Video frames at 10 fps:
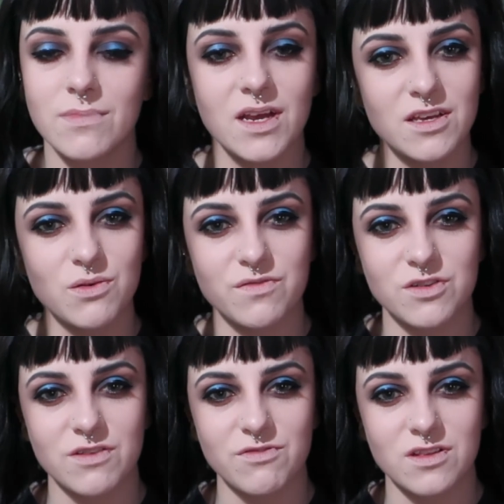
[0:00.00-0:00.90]
I think we've done
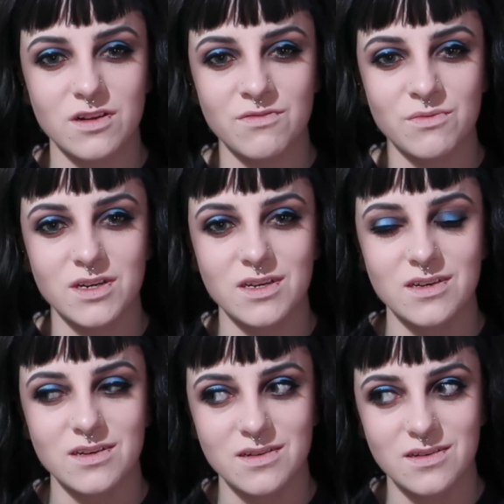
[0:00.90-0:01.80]
everything, haven't we?
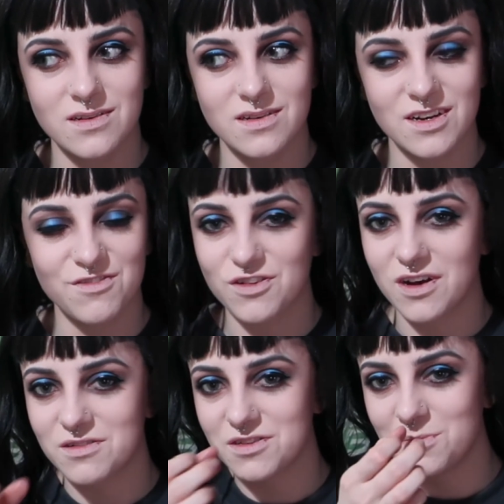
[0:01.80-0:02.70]
I forgot how
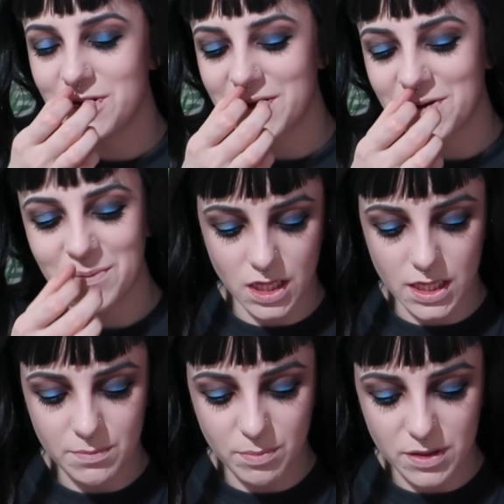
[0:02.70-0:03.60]
to do makeup. The
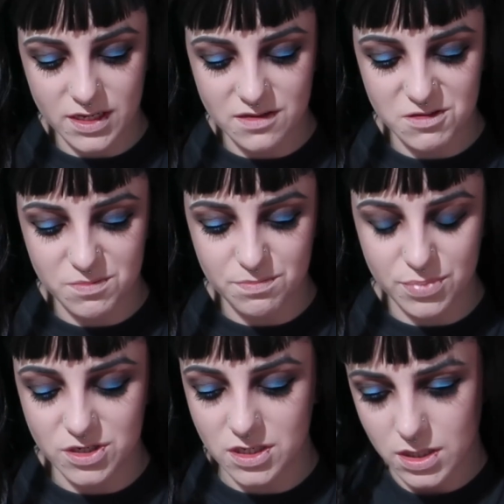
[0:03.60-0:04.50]
Lip Blaze
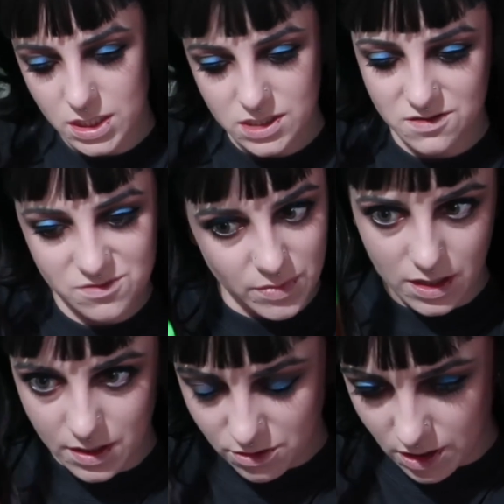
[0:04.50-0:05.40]
Butter Glaze by
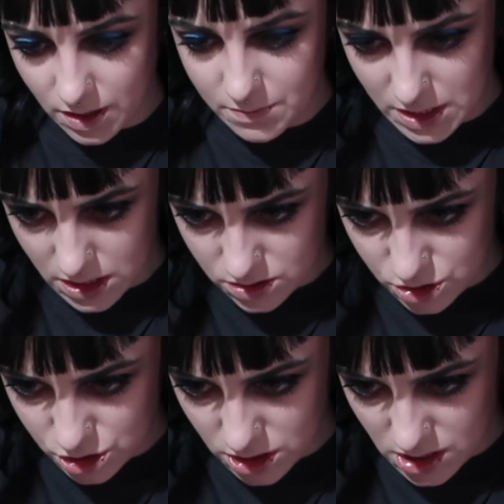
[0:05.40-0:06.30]
Limecrime in
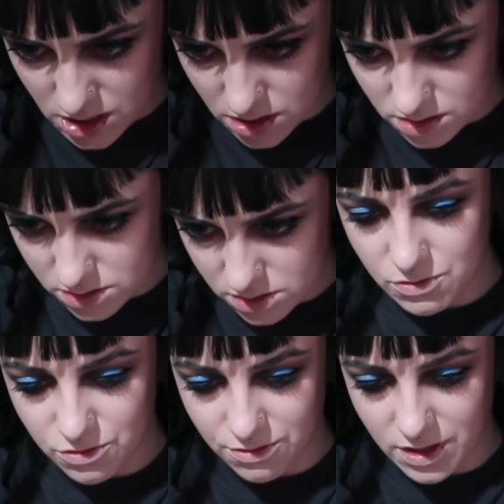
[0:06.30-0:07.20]
shade... oh
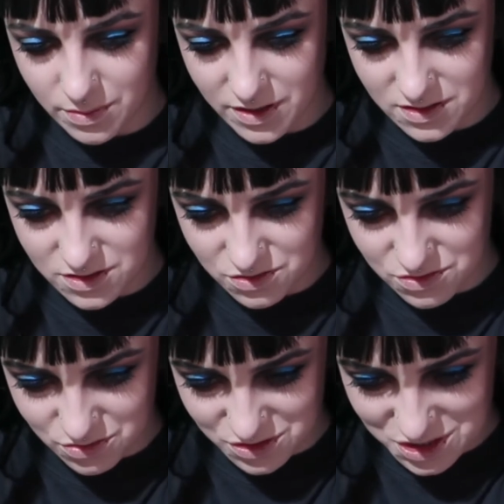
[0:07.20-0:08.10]
crap, I don't know
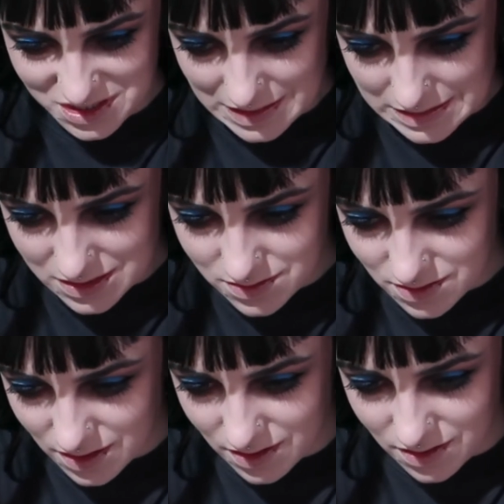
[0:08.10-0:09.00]
what shade.
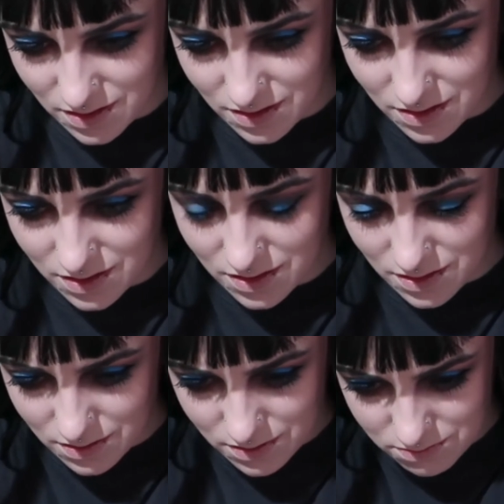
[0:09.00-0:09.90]

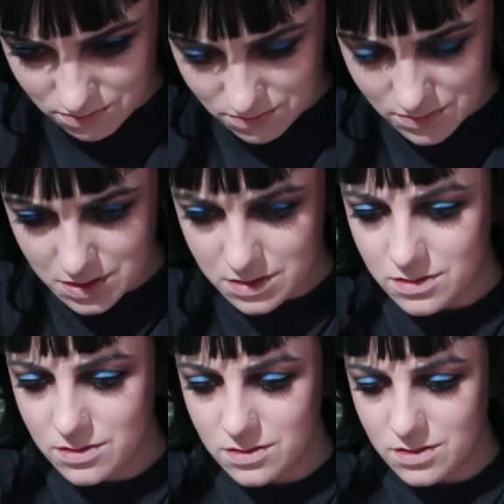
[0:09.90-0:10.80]
It
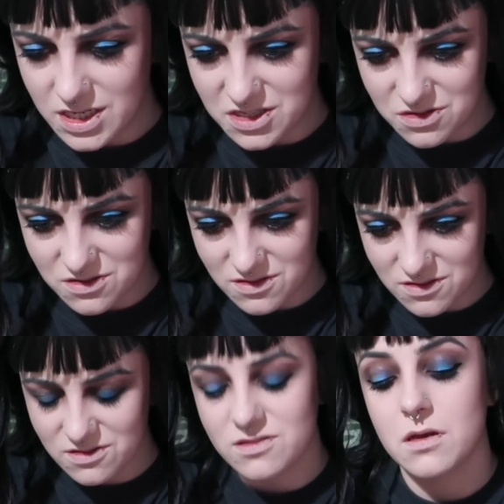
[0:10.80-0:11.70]

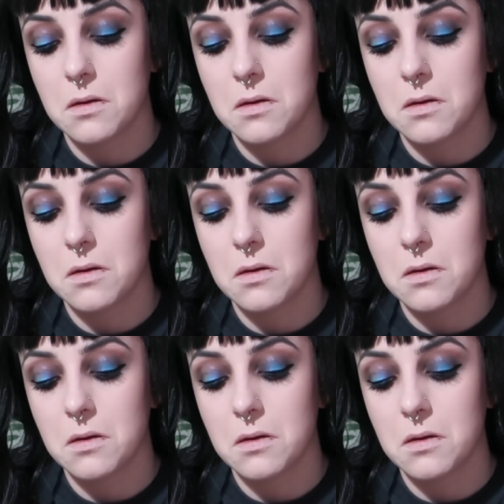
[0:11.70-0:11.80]
doesn't...